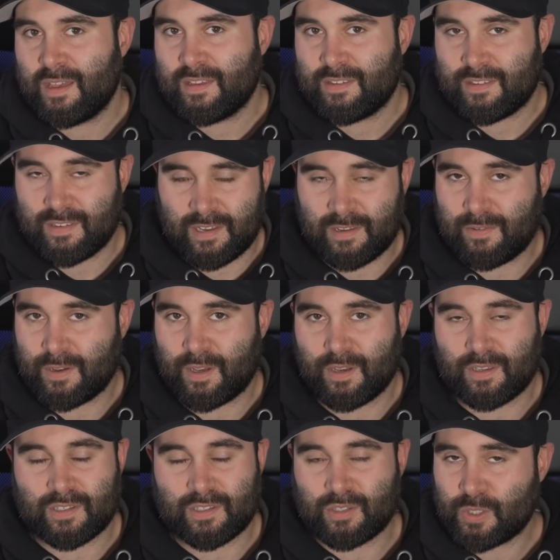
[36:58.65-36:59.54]

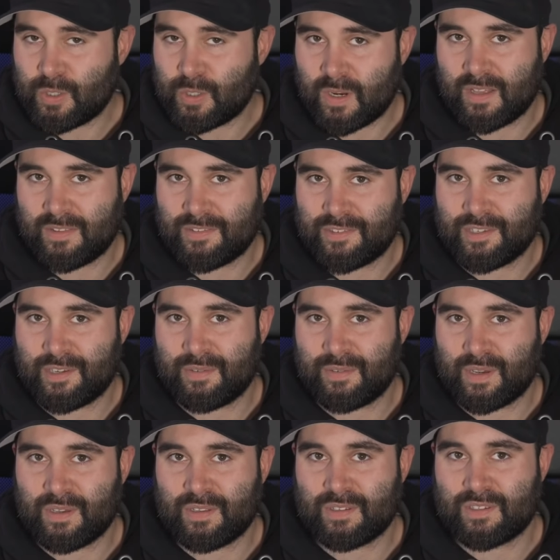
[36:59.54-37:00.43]
certificates and shotgun
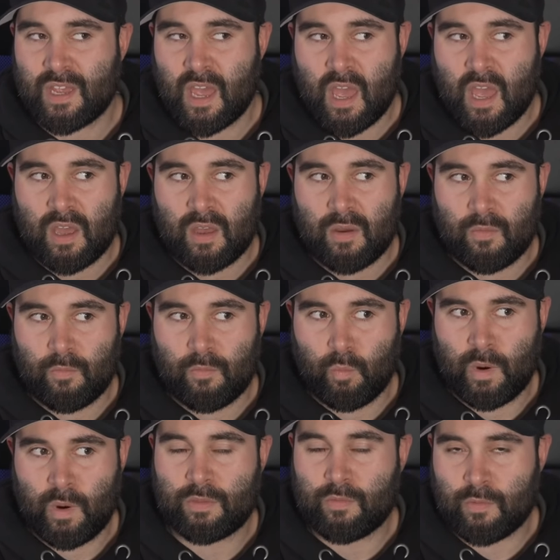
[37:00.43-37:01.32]
certificates
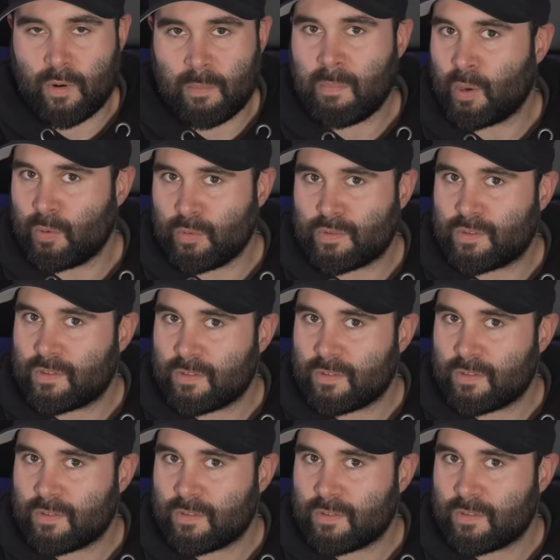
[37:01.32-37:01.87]
with remote